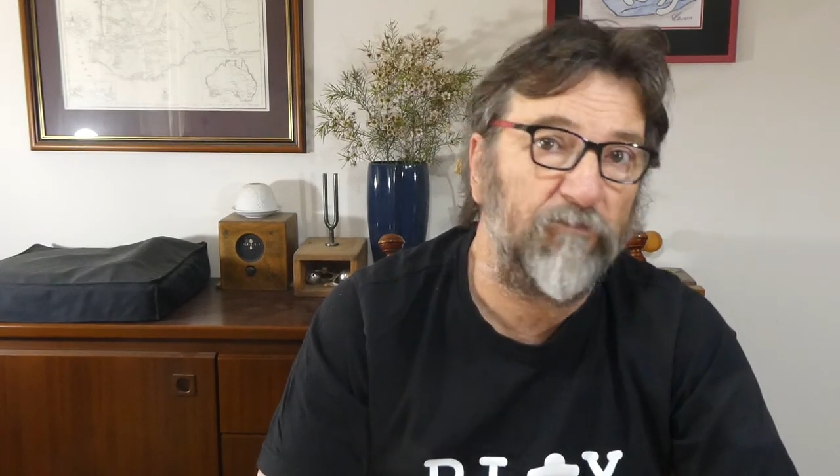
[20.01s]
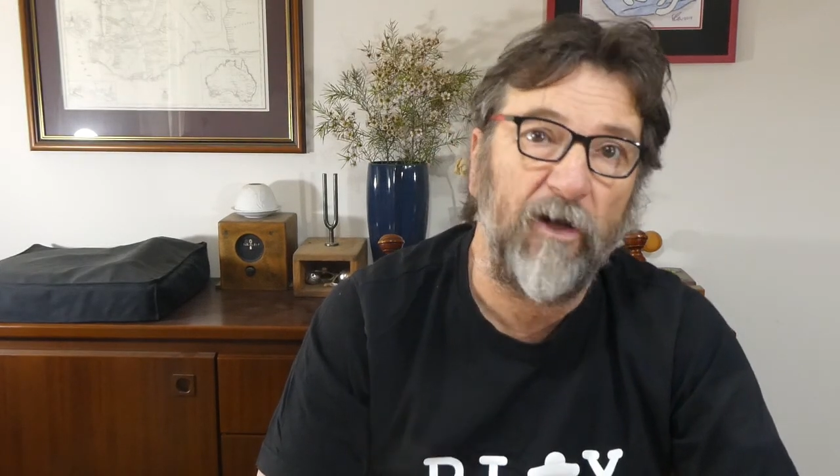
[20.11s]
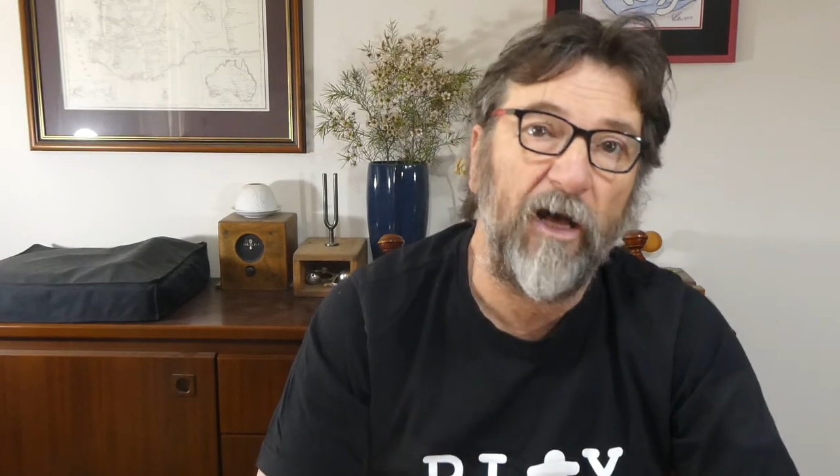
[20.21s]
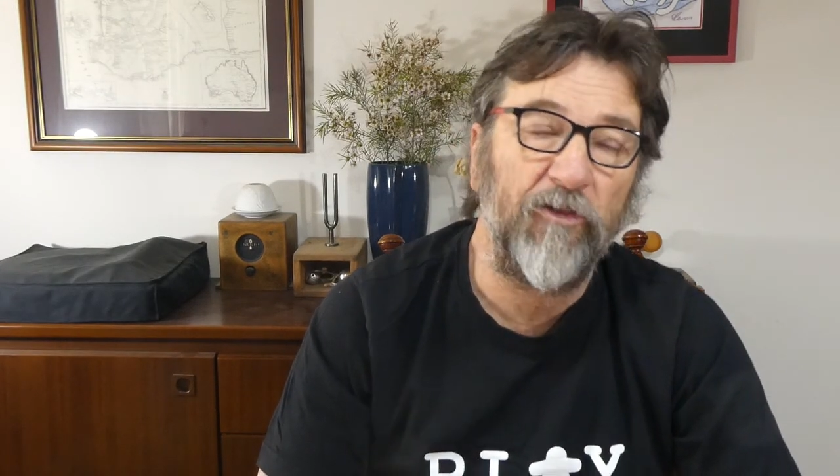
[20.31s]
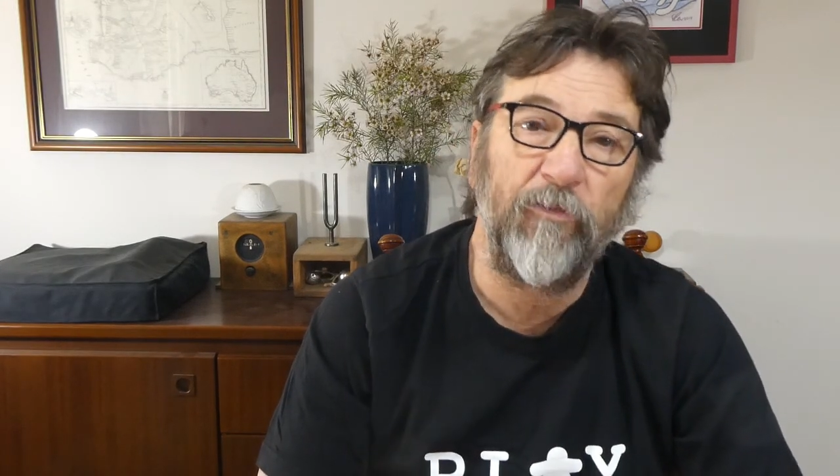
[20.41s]

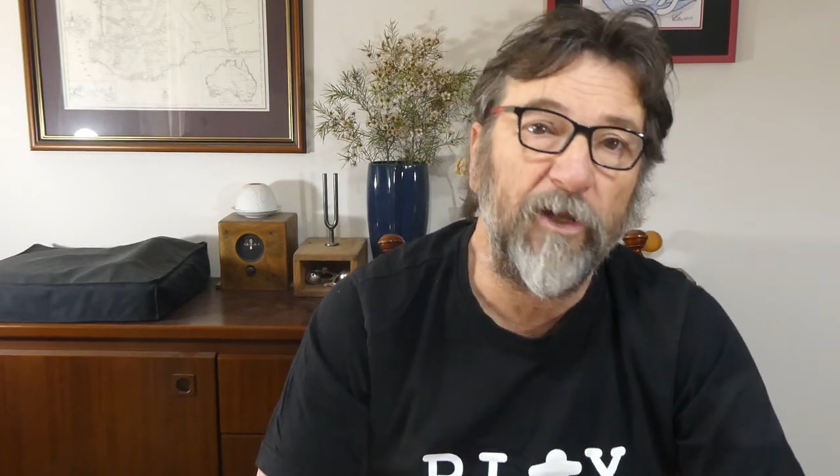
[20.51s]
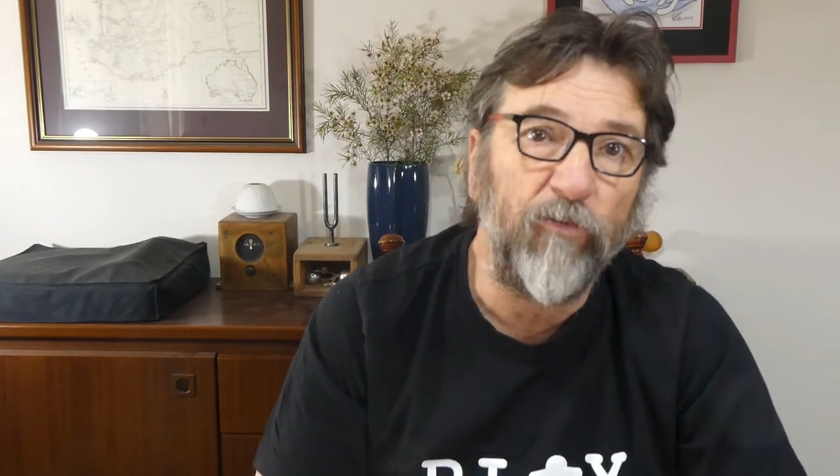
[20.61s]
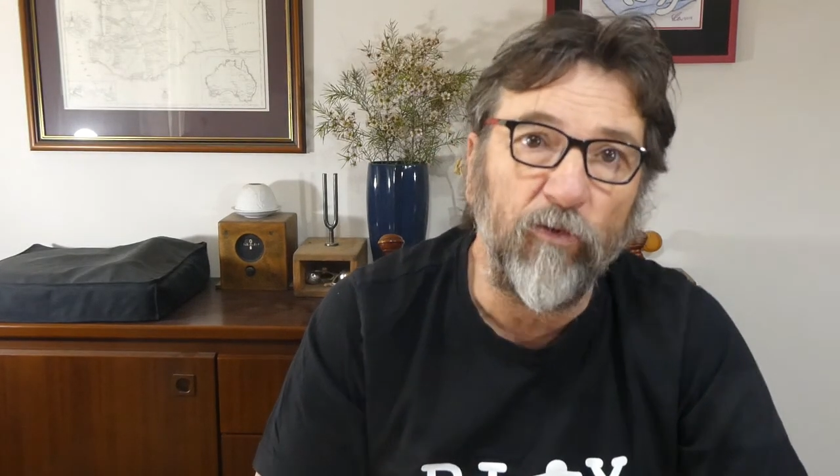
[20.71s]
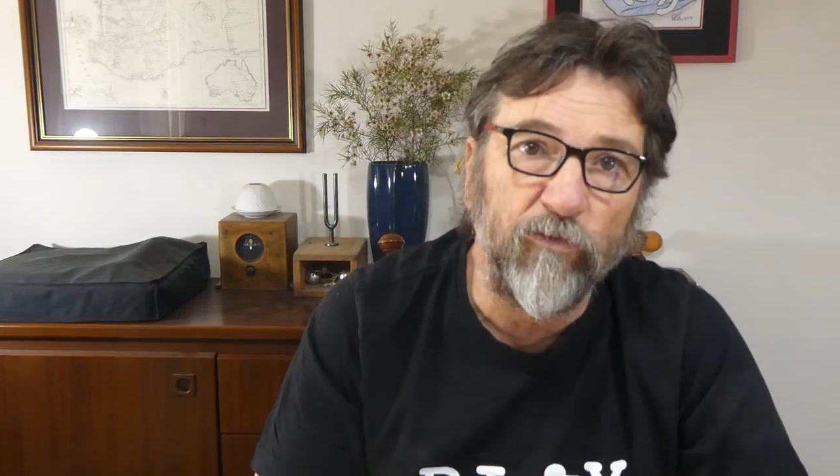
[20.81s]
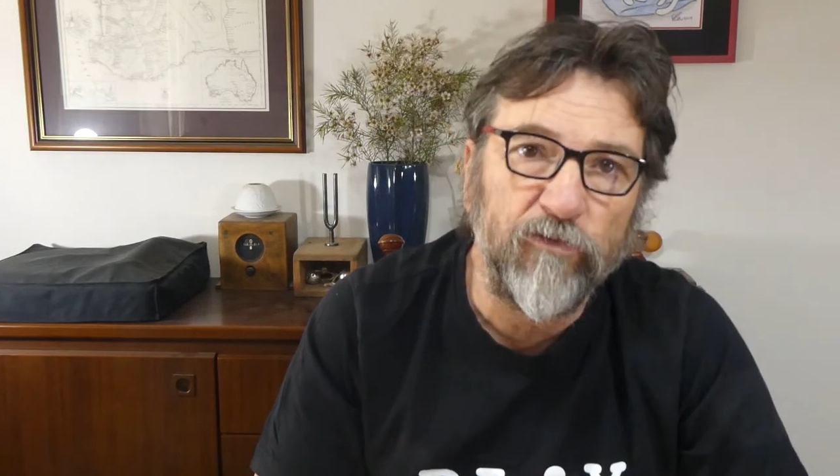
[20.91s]
other
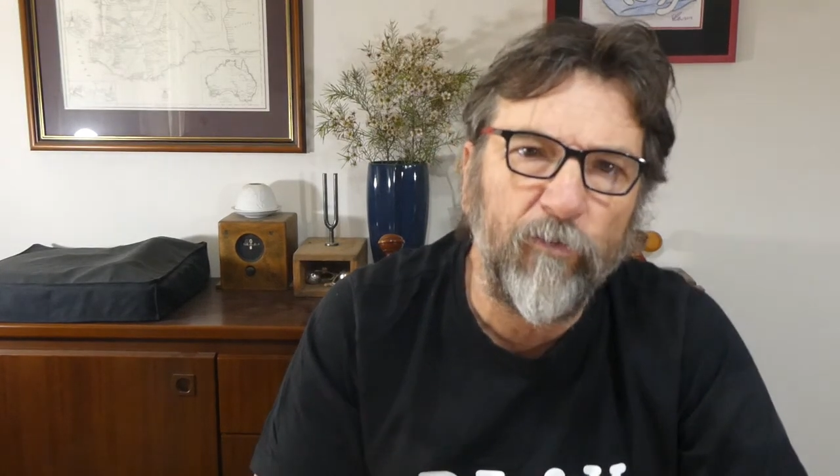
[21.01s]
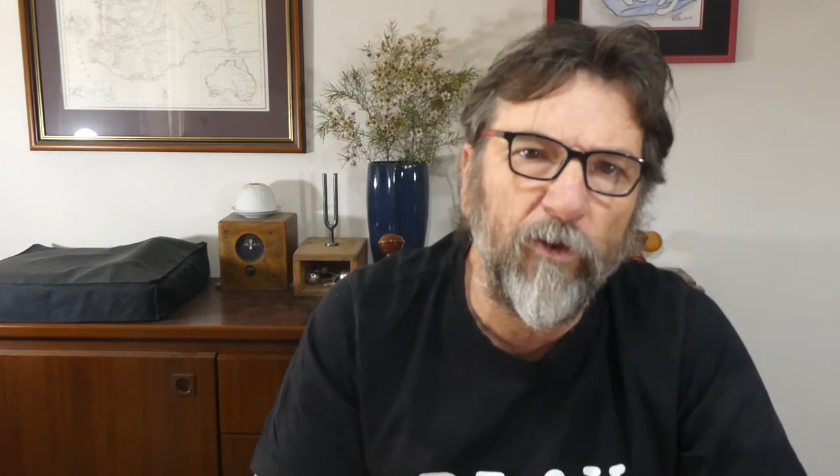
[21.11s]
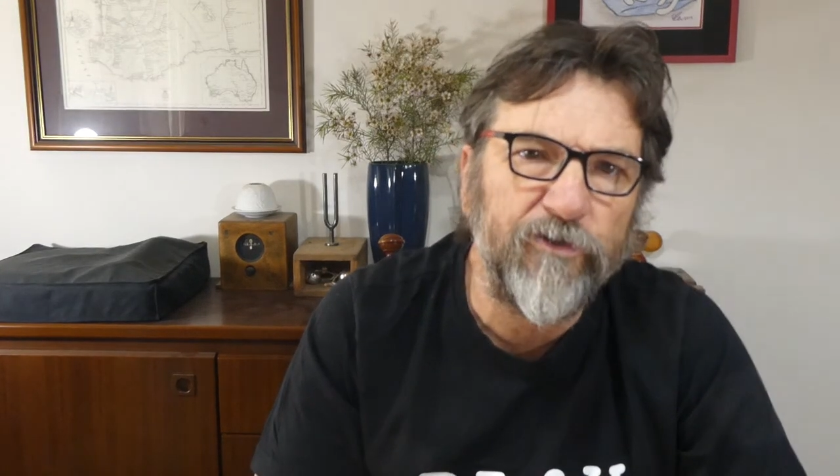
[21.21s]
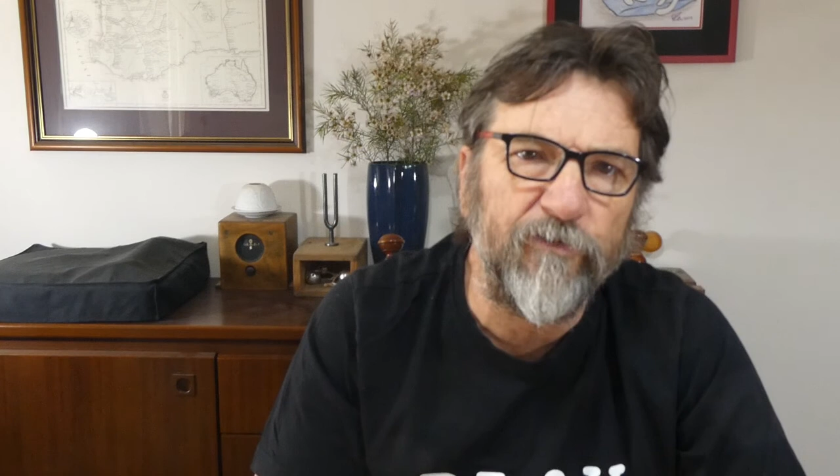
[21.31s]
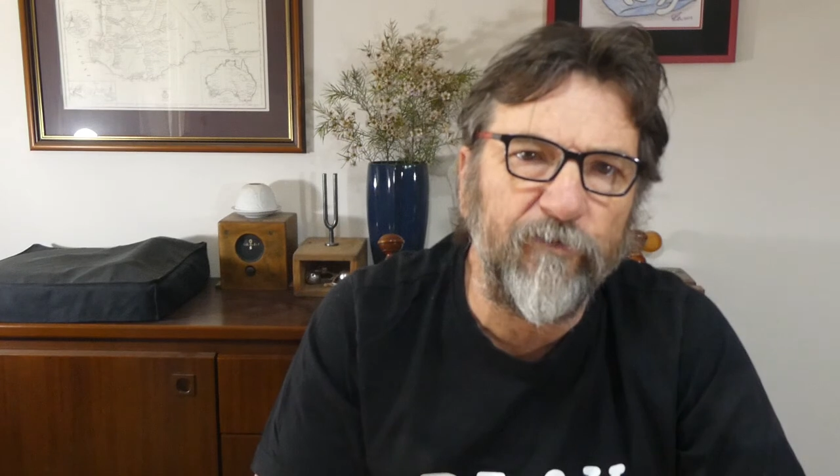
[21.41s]
people to
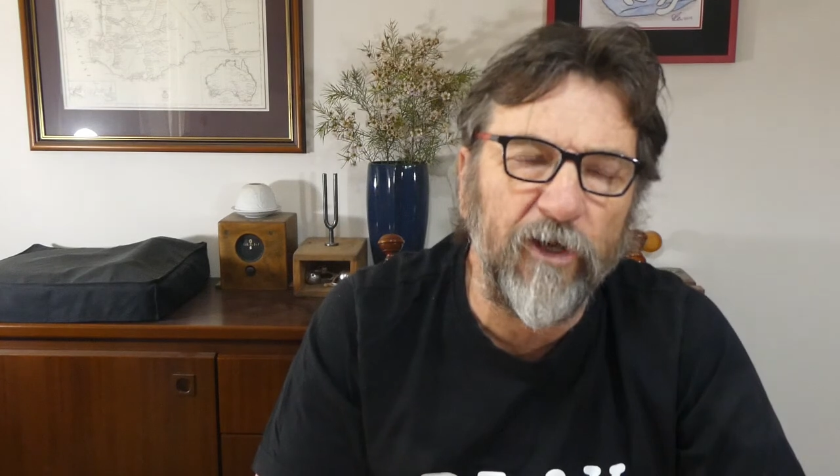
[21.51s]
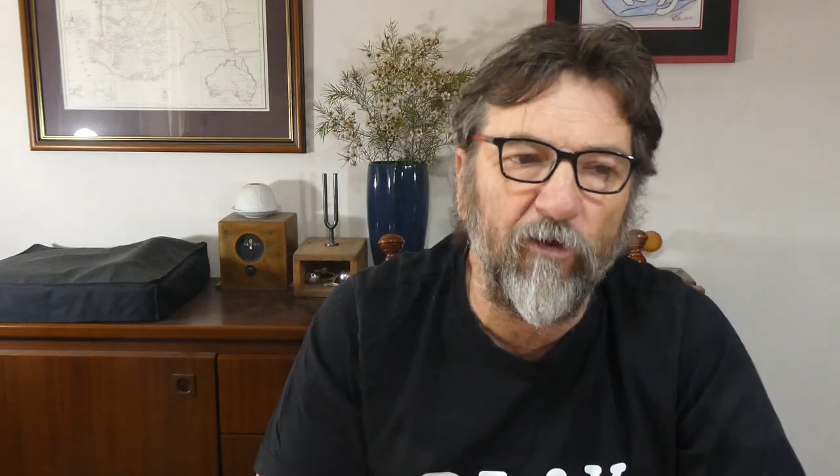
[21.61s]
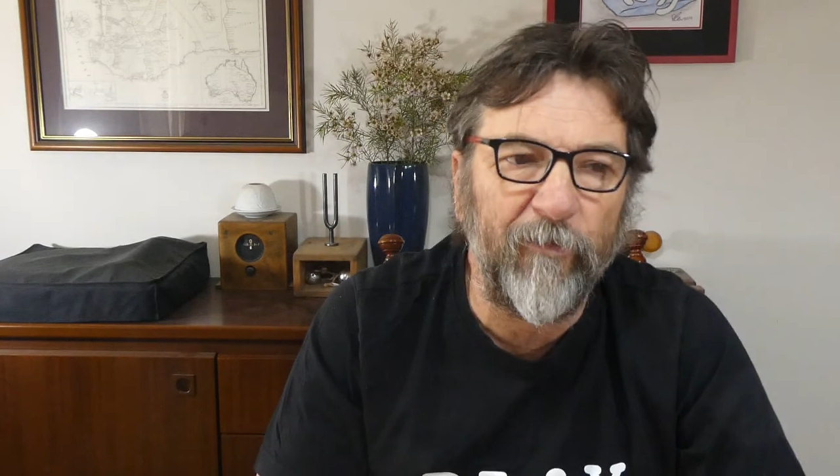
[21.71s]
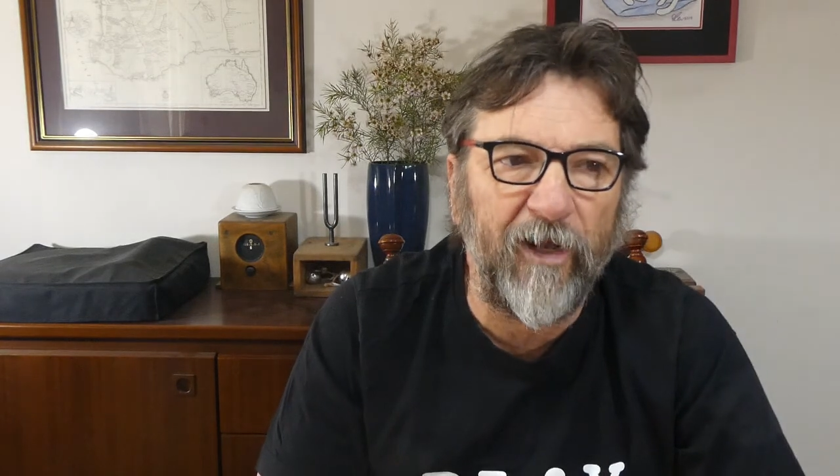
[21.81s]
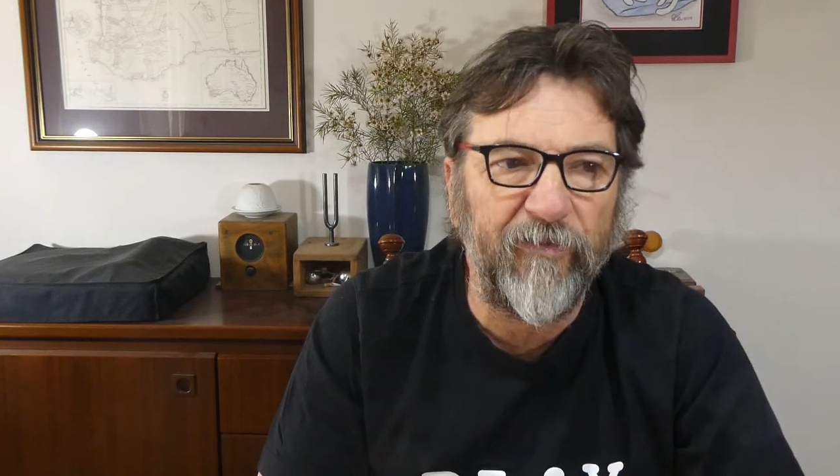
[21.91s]
post a
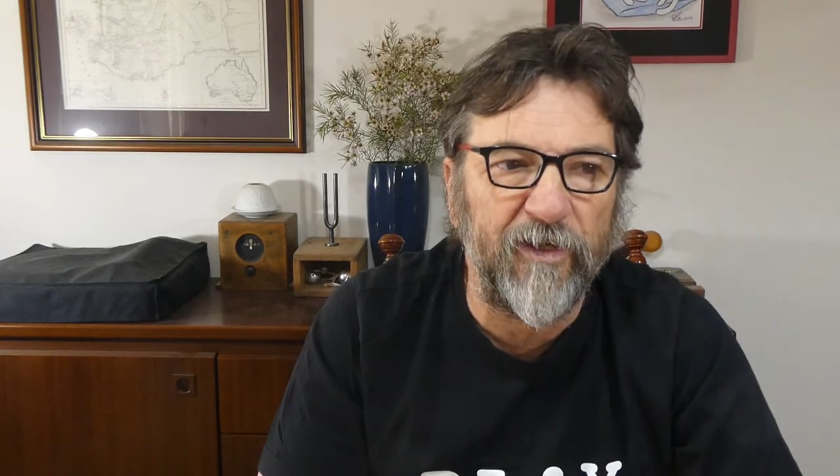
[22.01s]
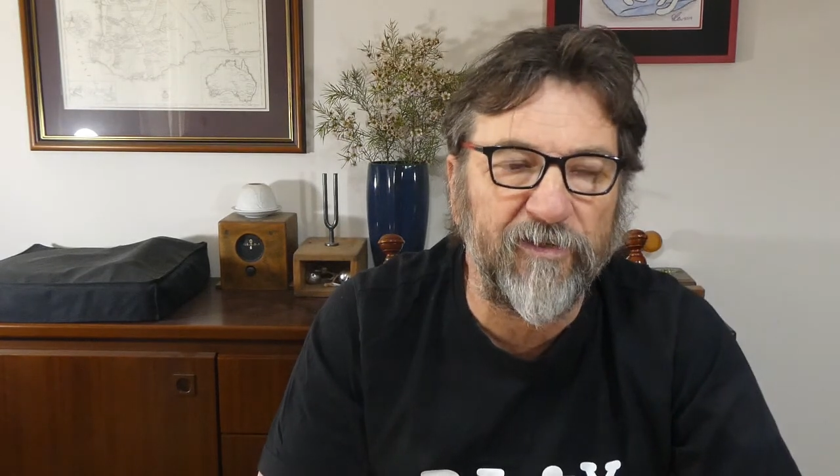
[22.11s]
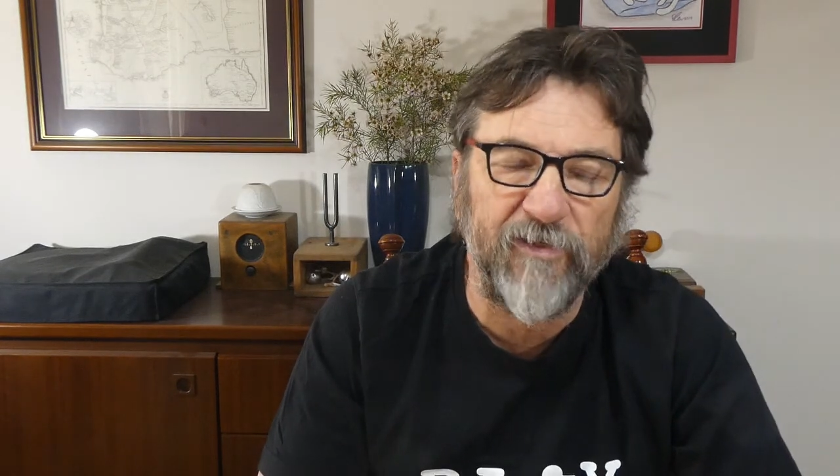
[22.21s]
video about theirs.